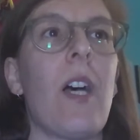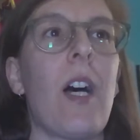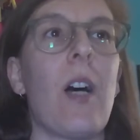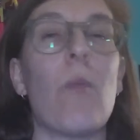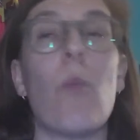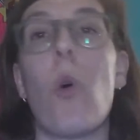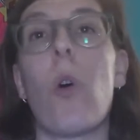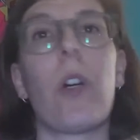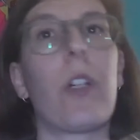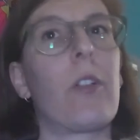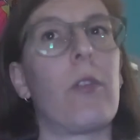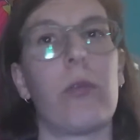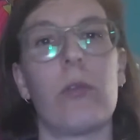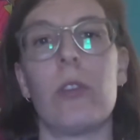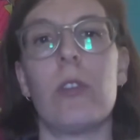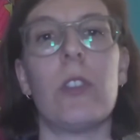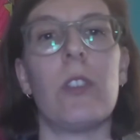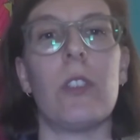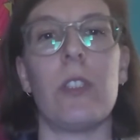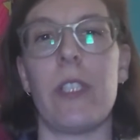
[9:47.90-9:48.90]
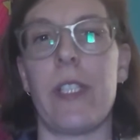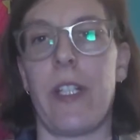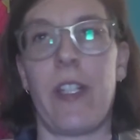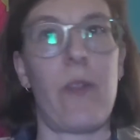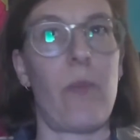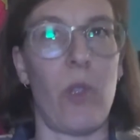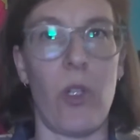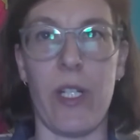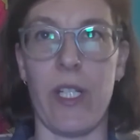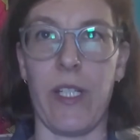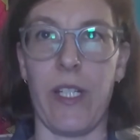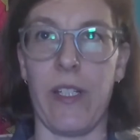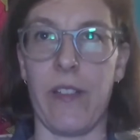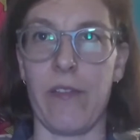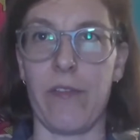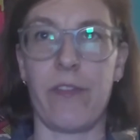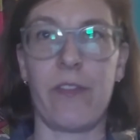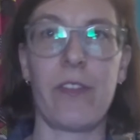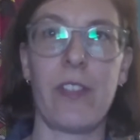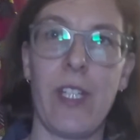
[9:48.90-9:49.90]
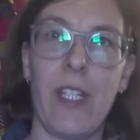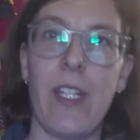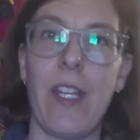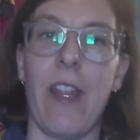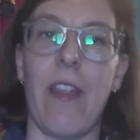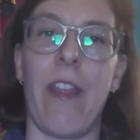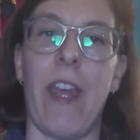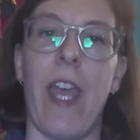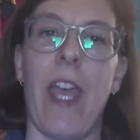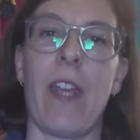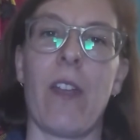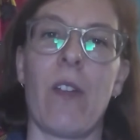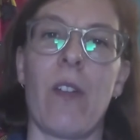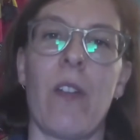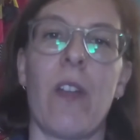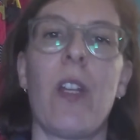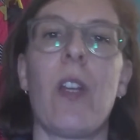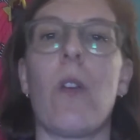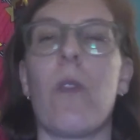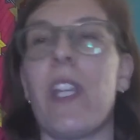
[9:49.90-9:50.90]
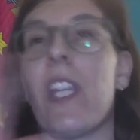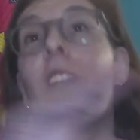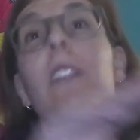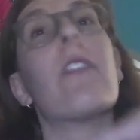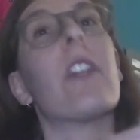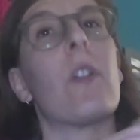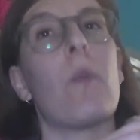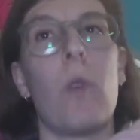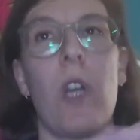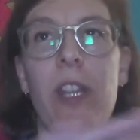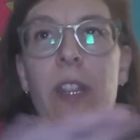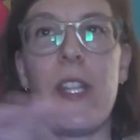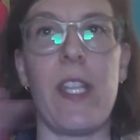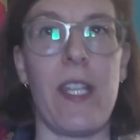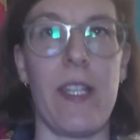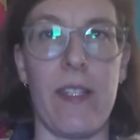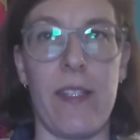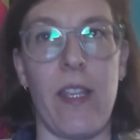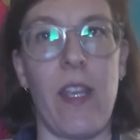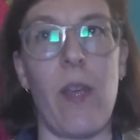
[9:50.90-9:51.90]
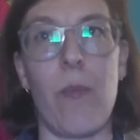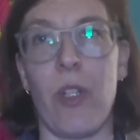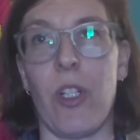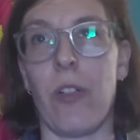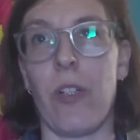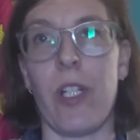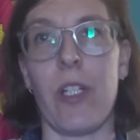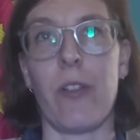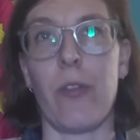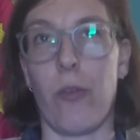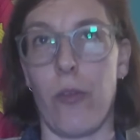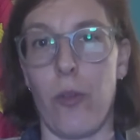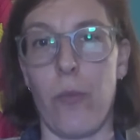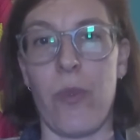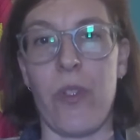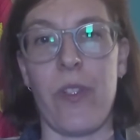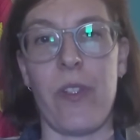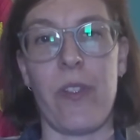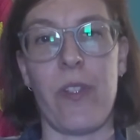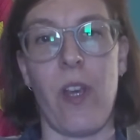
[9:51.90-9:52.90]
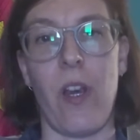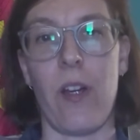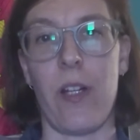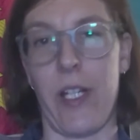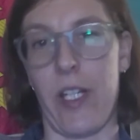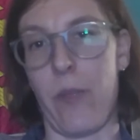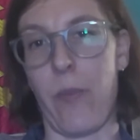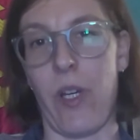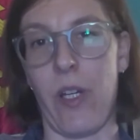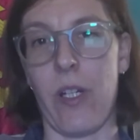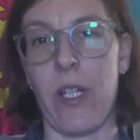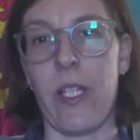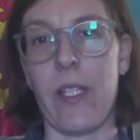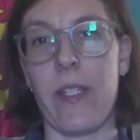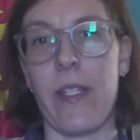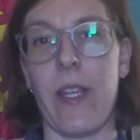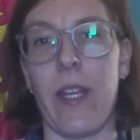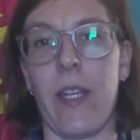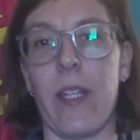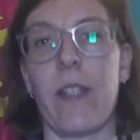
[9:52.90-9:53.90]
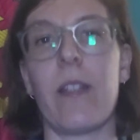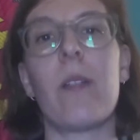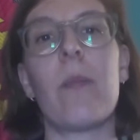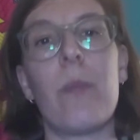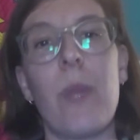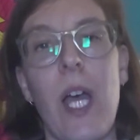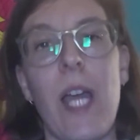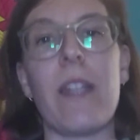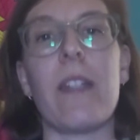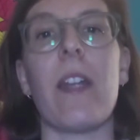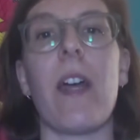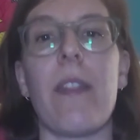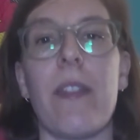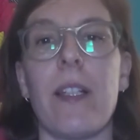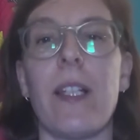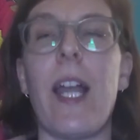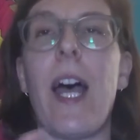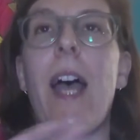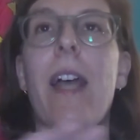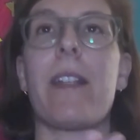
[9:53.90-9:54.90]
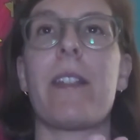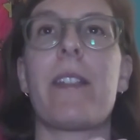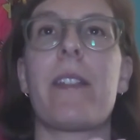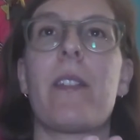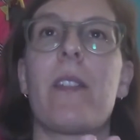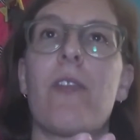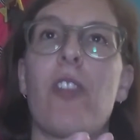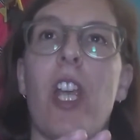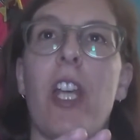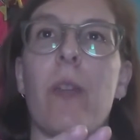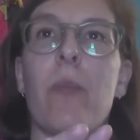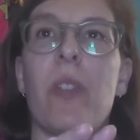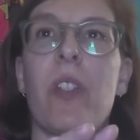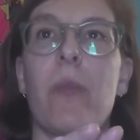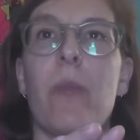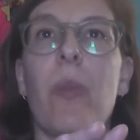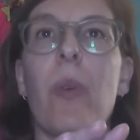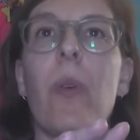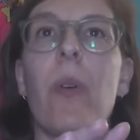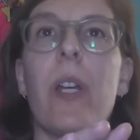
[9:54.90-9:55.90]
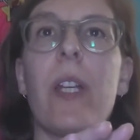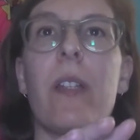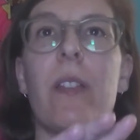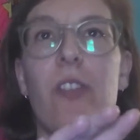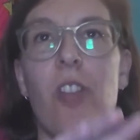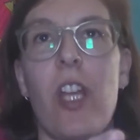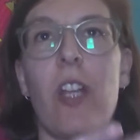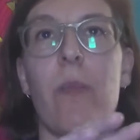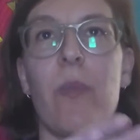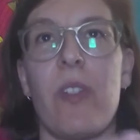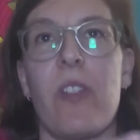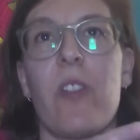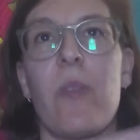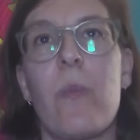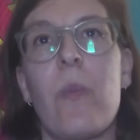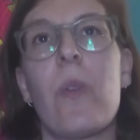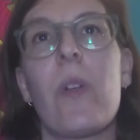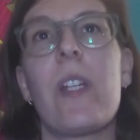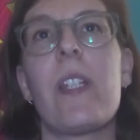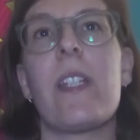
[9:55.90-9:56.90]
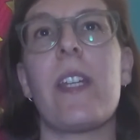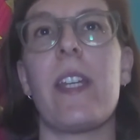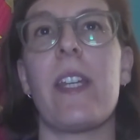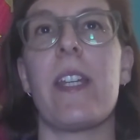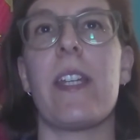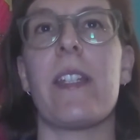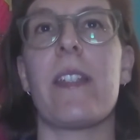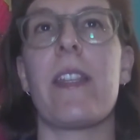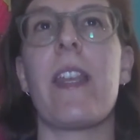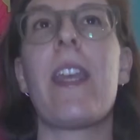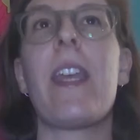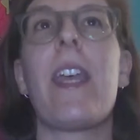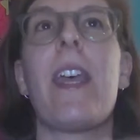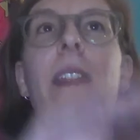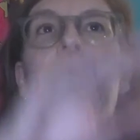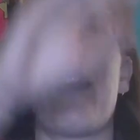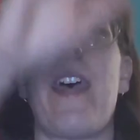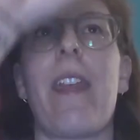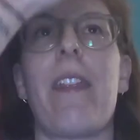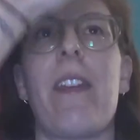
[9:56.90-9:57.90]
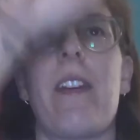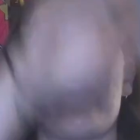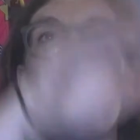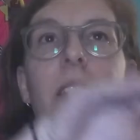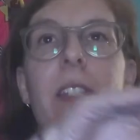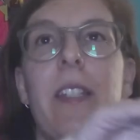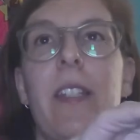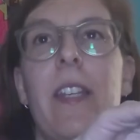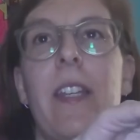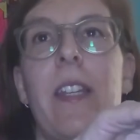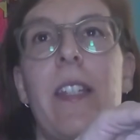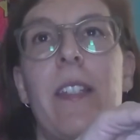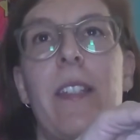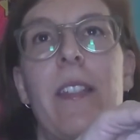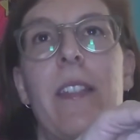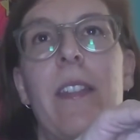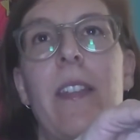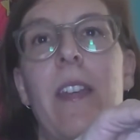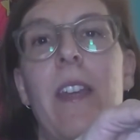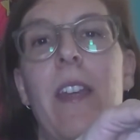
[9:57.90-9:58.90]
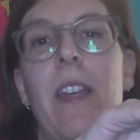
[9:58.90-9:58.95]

more cruel and exploitative than even what these immigrant groups are experiencing. But nonetheless, Jacobson's point is that there is this